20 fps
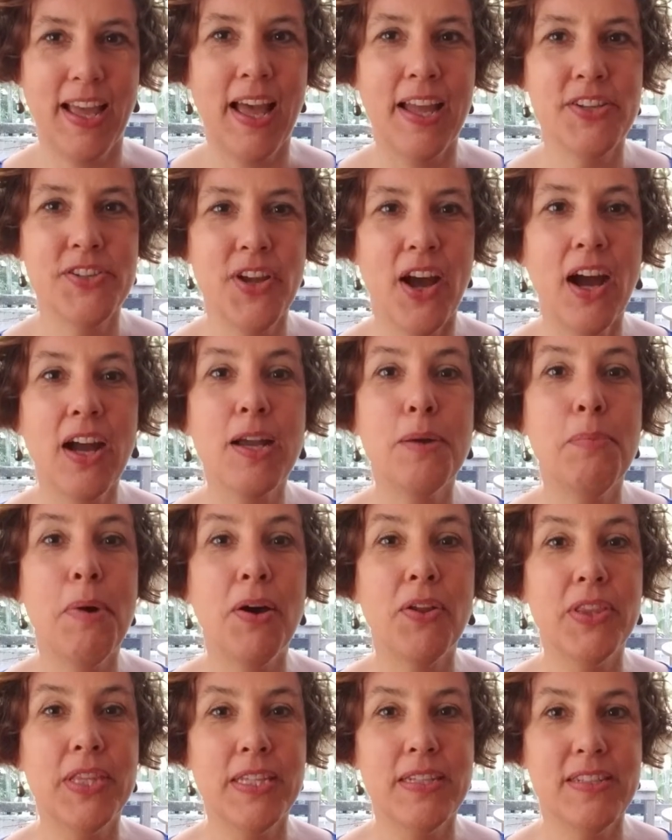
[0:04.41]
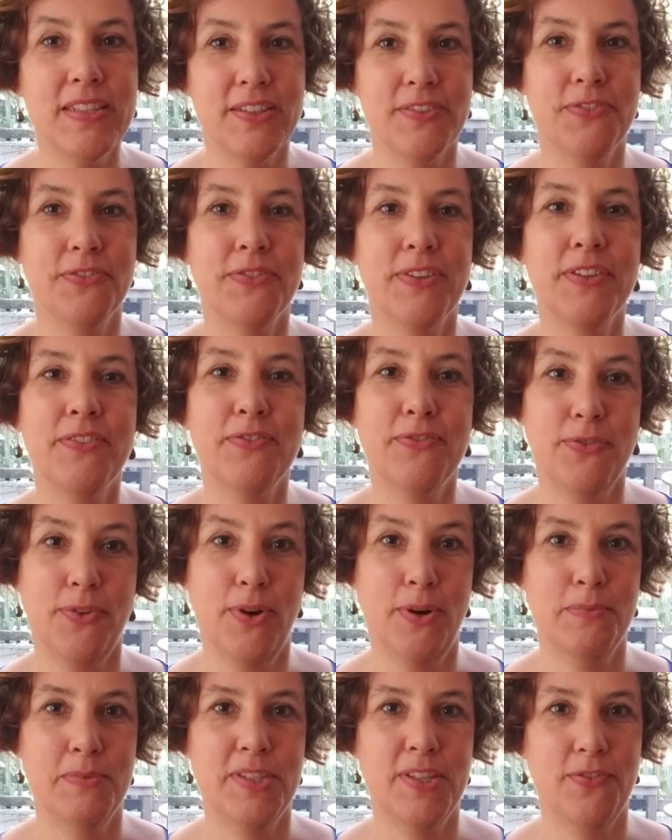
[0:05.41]
I talk about the different
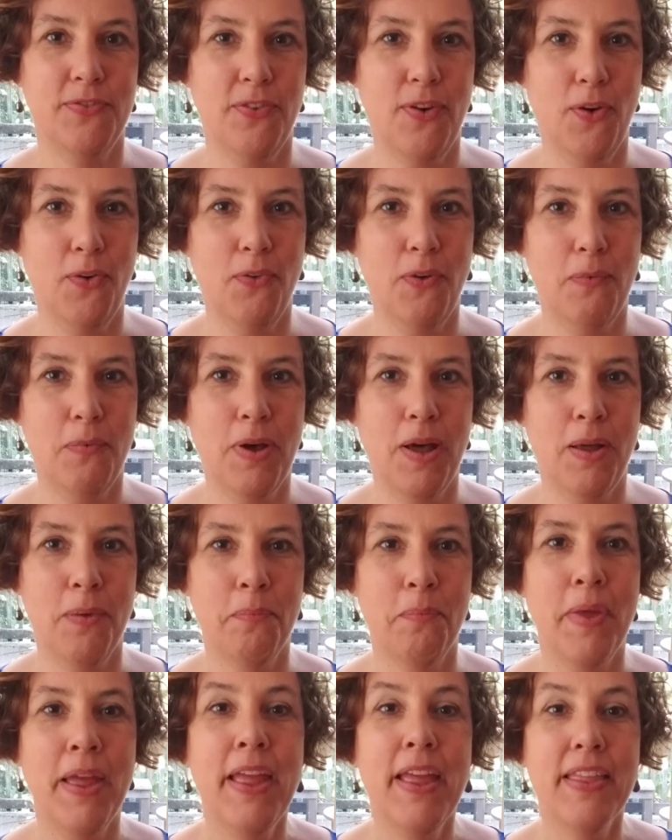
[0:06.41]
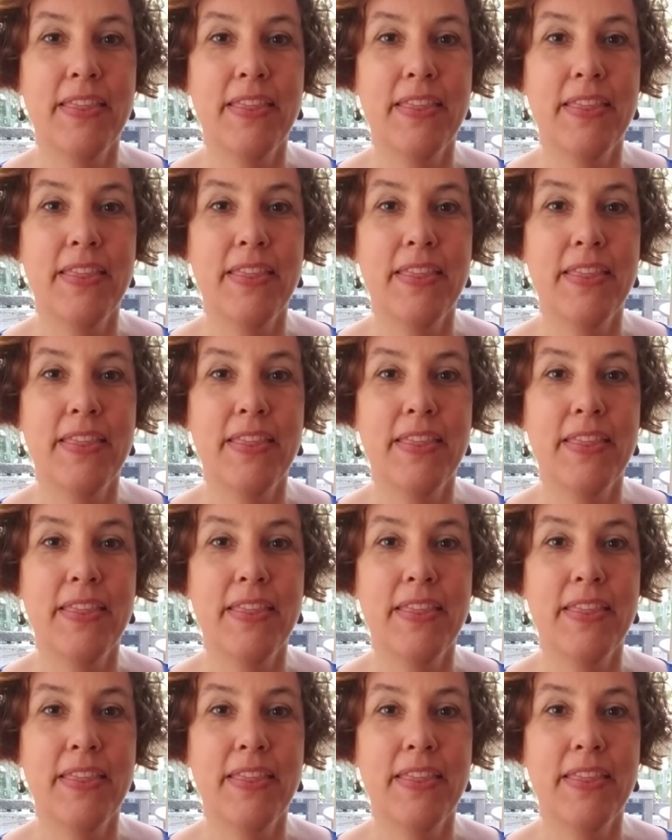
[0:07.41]
forms of overwhelm